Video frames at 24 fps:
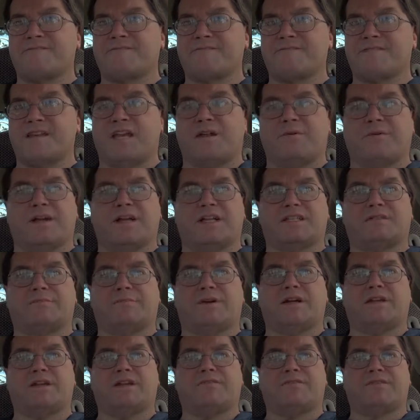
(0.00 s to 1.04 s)
Anyway, that's
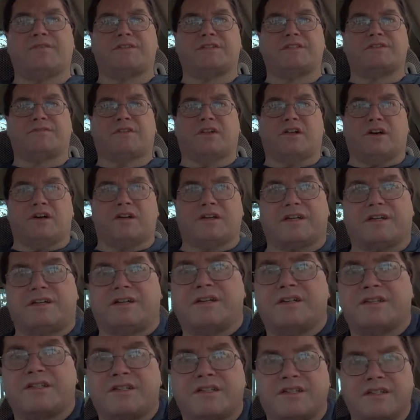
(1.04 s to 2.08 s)
about it for this vlog,
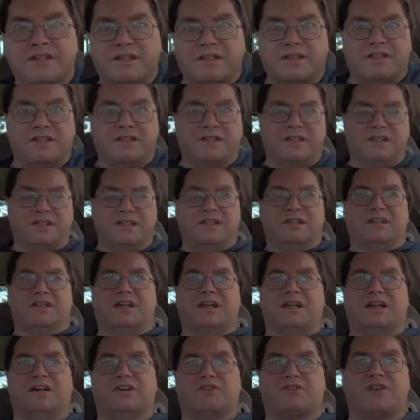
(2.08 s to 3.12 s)
guys.
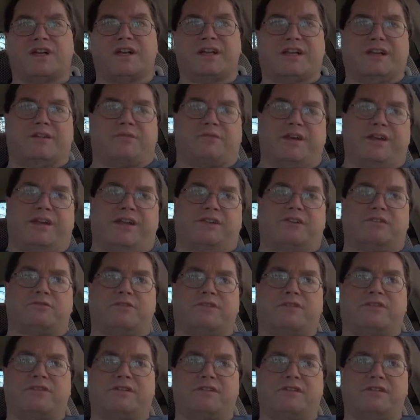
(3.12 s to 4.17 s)
I'll try to get regular
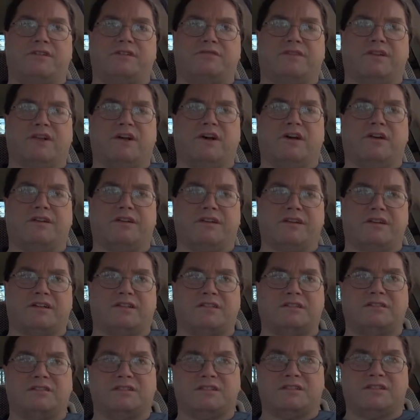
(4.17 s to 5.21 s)
with the vlogging, and
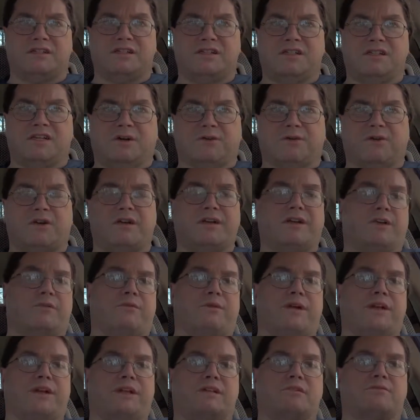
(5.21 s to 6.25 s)
I'm going to get
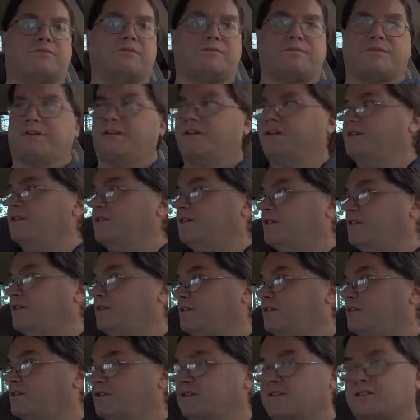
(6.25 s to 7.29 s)
regular with my
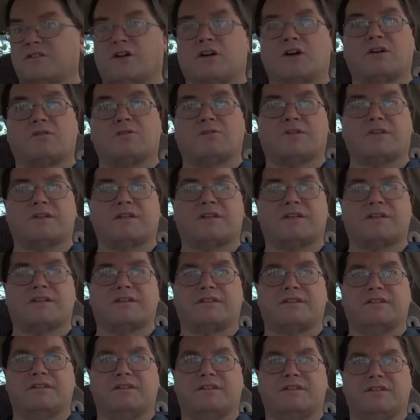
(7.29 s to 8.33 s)
artwork
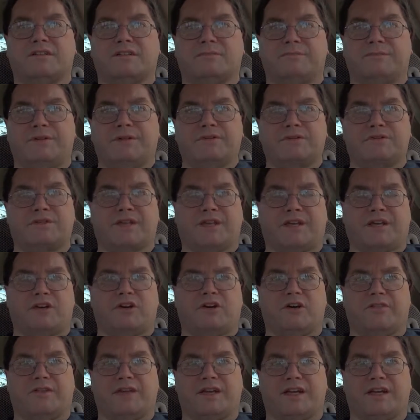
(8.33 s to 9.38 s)
and music and
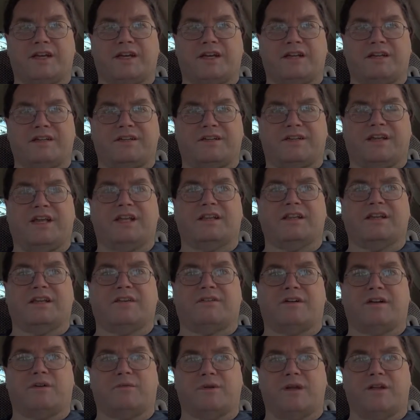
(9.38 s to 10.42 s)
all that. You can't lay
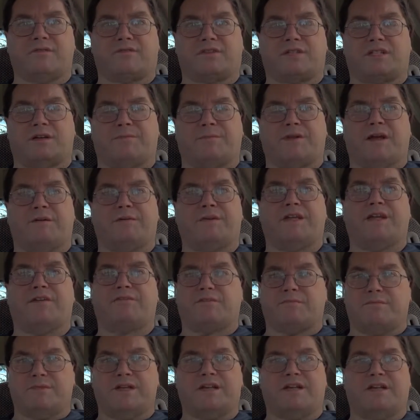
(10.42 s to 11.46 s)
around waiting for something to happen. You have
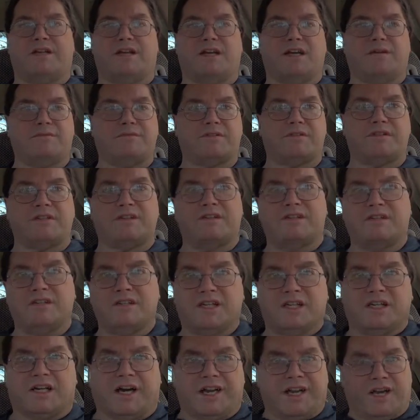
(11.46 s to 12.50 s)
to make it happen. And
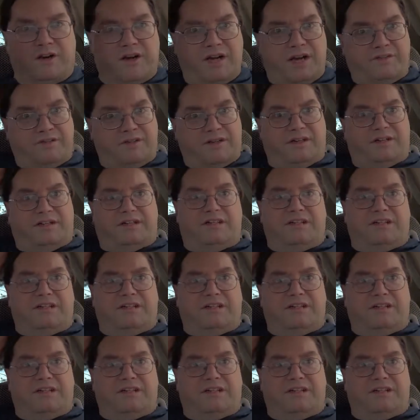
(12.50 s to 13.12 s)
I now have a